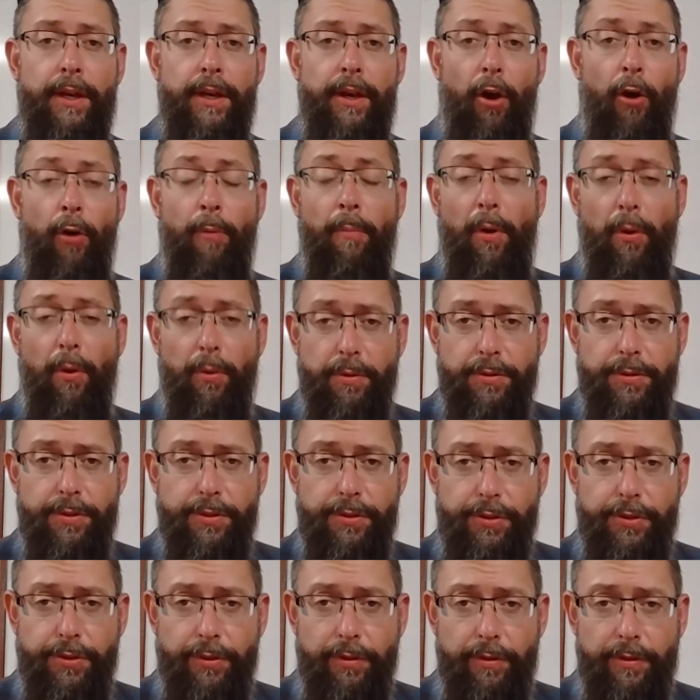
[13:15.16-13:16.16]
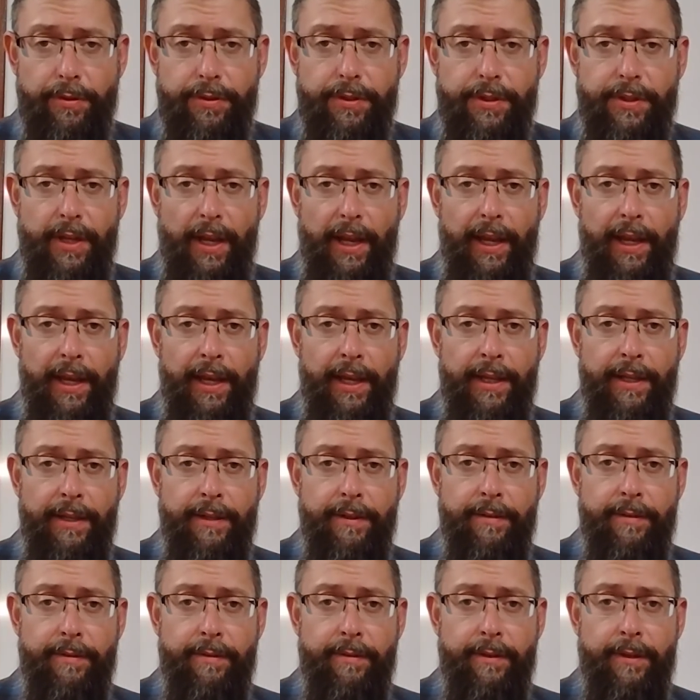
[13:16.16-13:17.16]
homeowners insurance
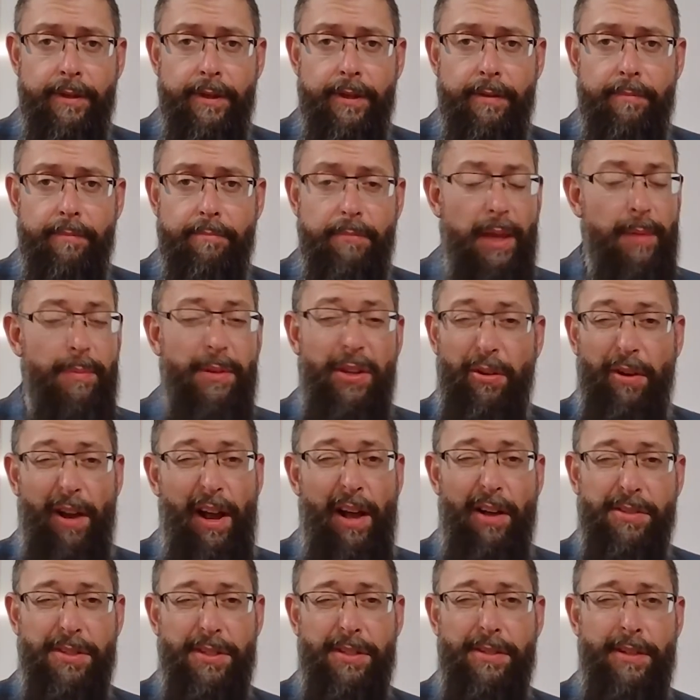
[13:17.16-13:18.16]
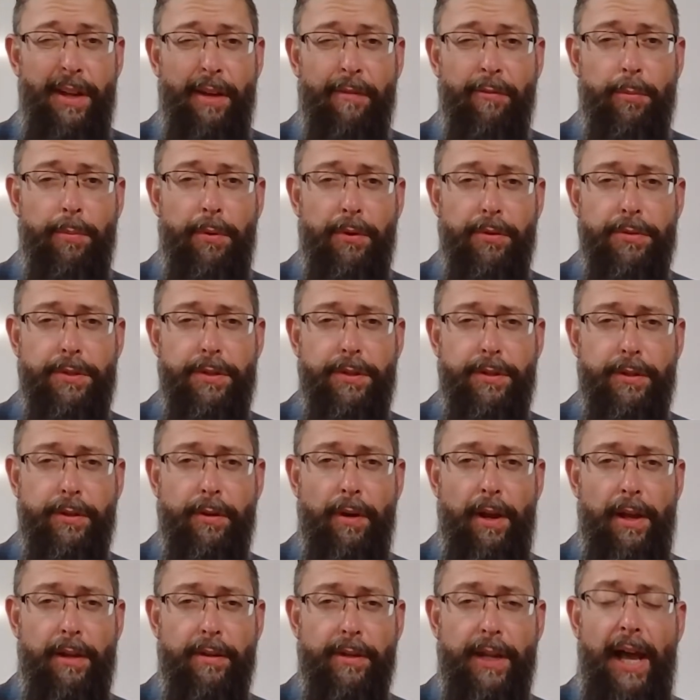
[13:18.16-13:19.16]
and maybe your house has never burned to the
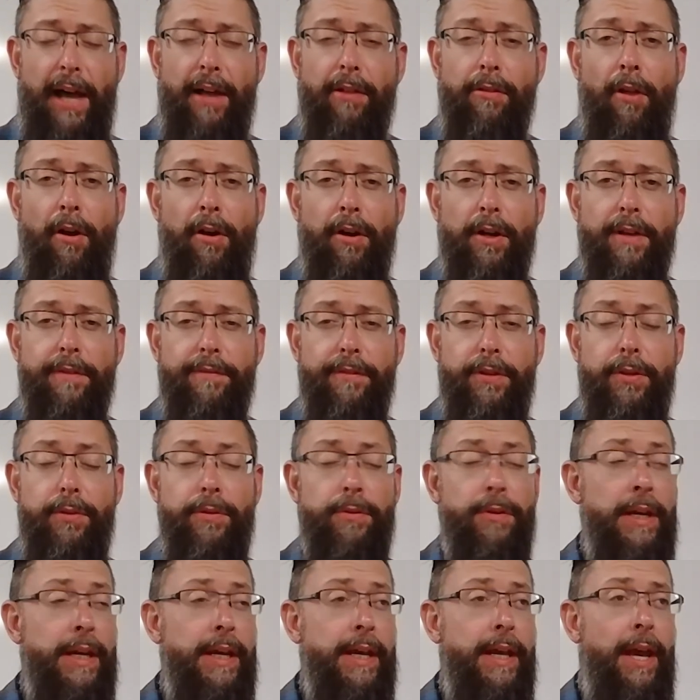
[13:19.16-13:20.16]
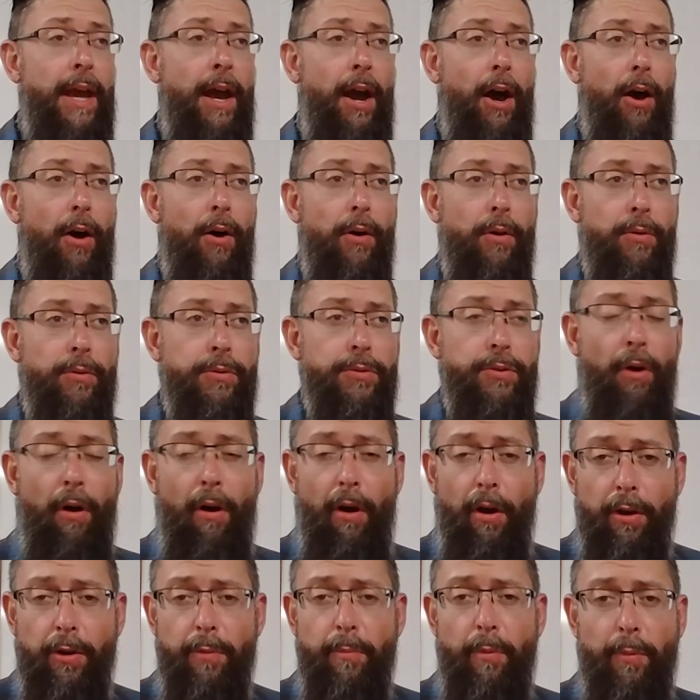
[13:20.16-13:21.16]
ground? How long have you owned
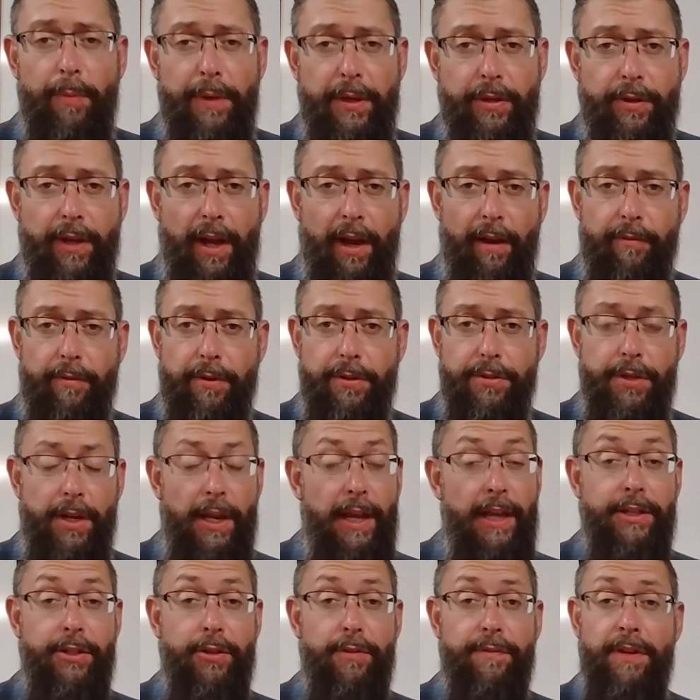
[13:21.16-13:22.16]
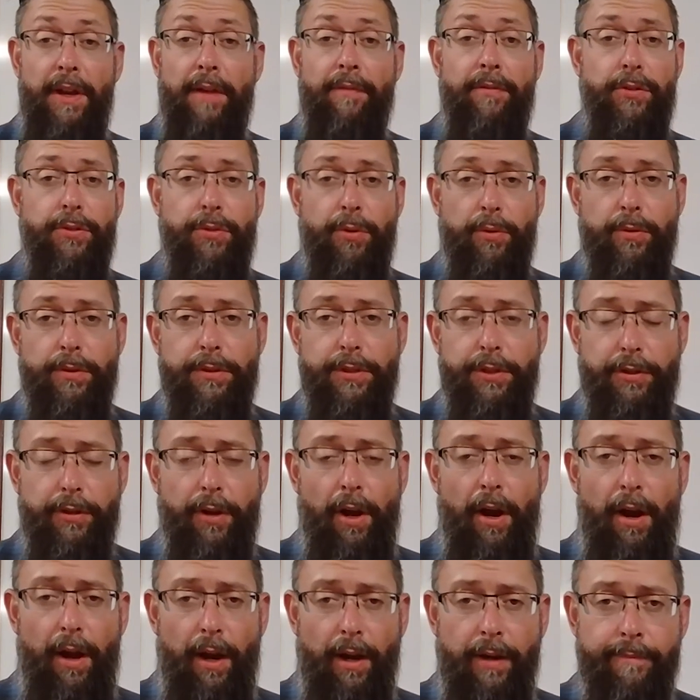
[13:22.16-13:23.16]
automobile coverage and you've never totaled your
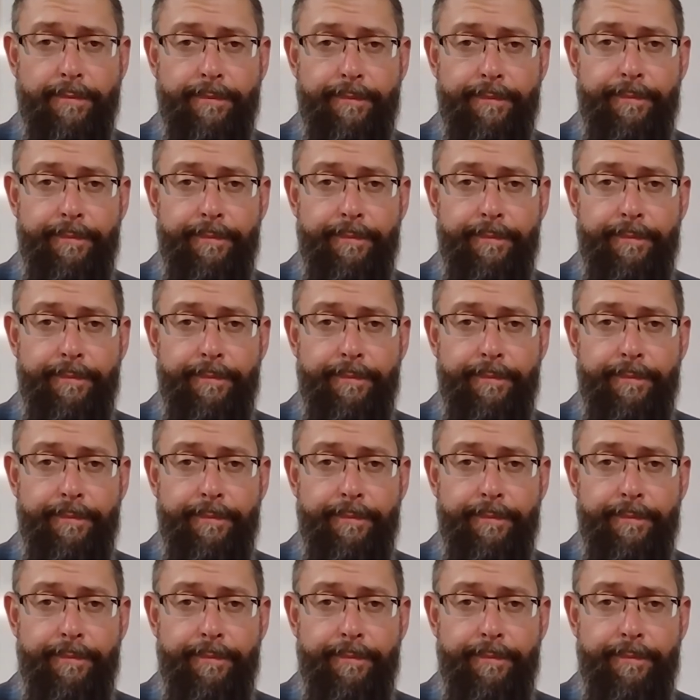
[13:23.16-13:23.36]
car?